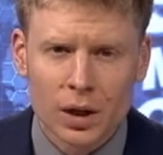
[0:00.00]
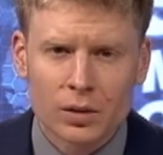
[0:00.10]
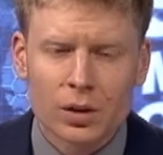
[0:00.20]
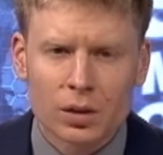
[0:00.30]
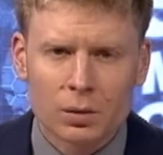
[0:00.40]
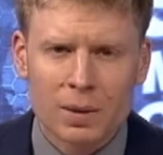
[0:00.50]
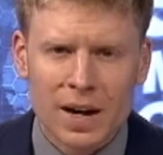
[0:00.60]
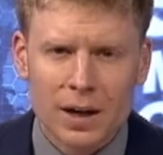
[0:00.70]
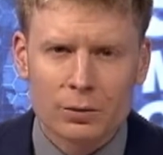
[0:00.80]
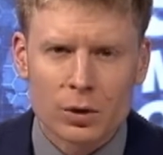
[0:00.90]
to look
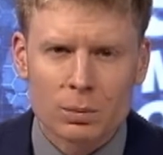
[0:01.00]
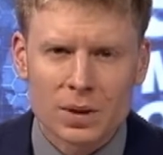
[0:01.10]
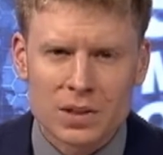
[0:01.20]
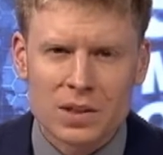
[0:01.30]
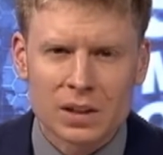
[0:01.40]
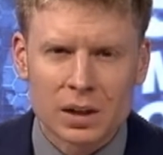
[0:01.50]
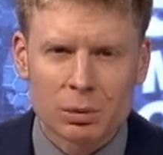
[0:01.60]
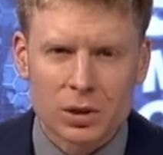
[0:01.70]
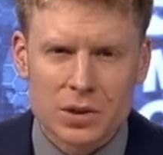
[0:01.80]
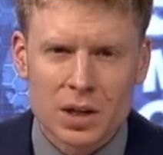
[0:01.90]
bad for the BC
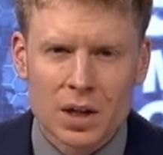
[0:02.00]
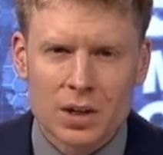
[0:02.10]
Liberals.